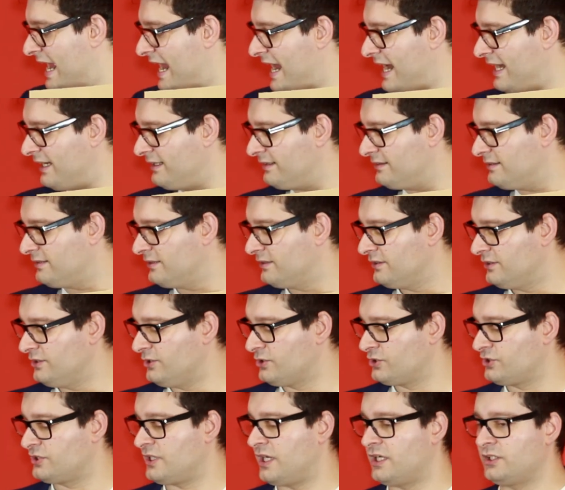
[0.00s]
And
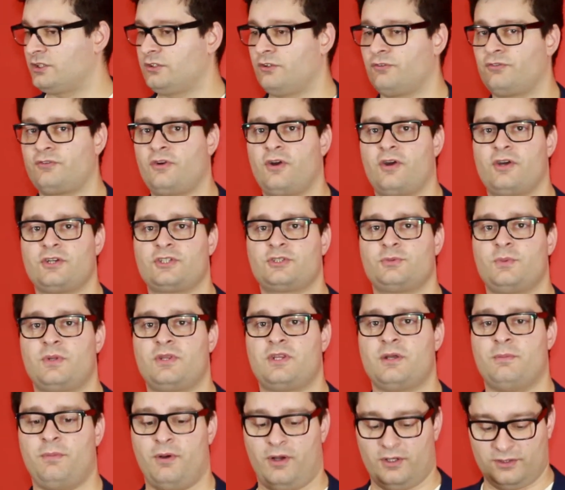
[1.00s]
you start, of course,
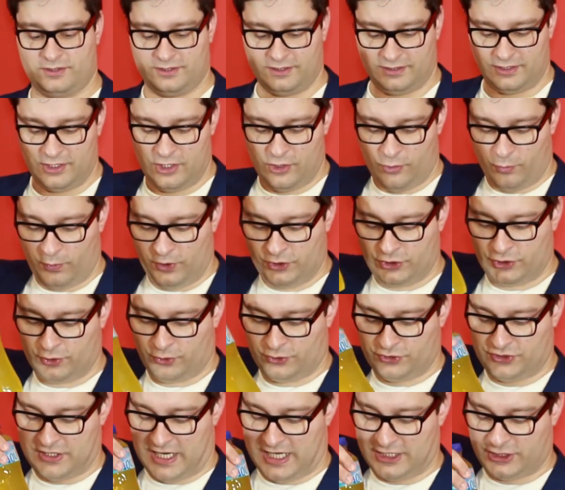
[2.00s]
with the bottle, which
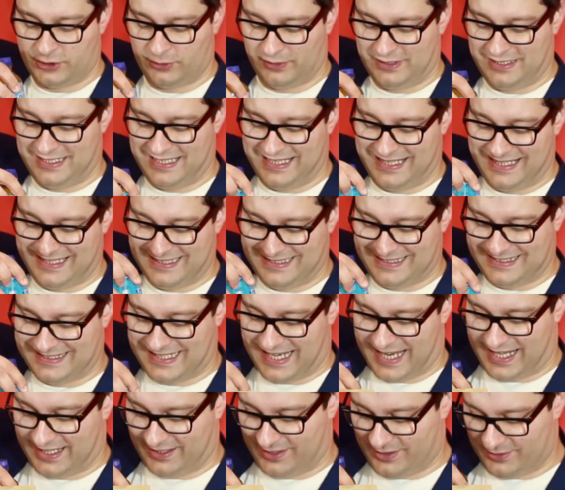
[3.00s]
goes actually
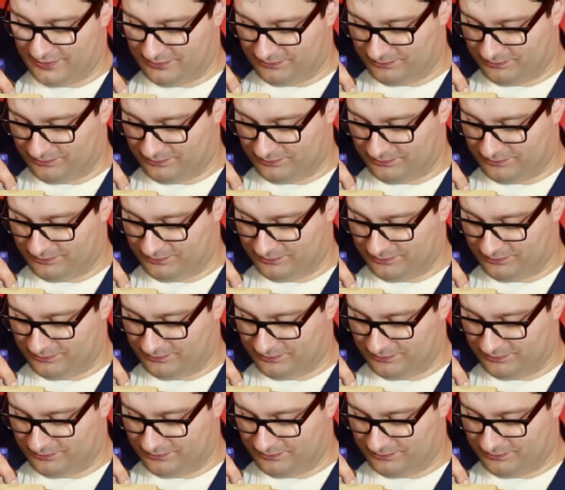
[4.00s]
inside.